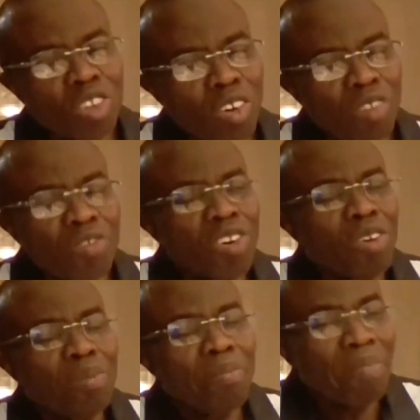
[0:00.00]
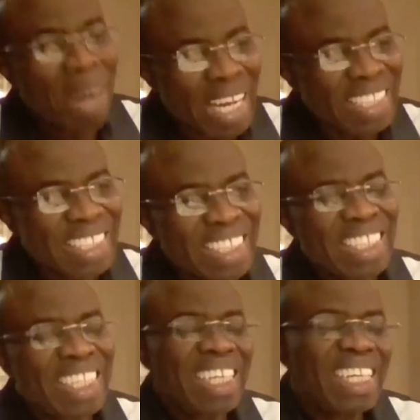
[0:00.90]
Son of Man.
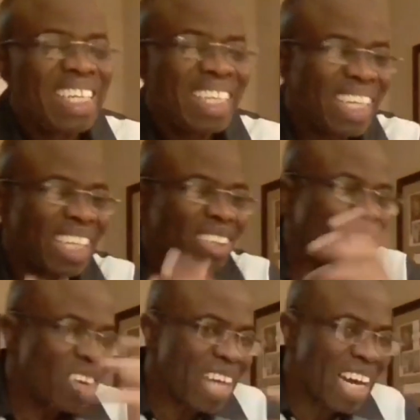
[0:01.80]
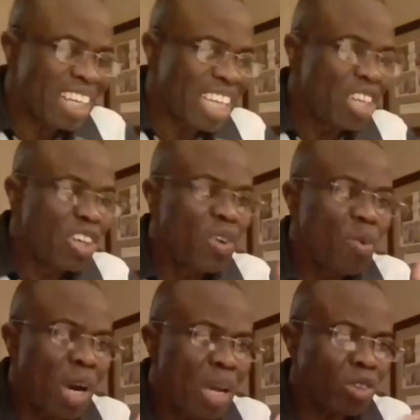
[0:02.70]
They turned around, they knew
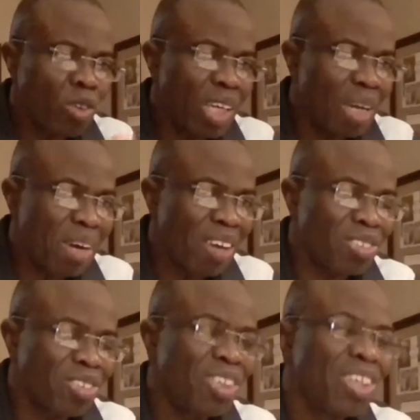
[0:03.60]
what he was talking about.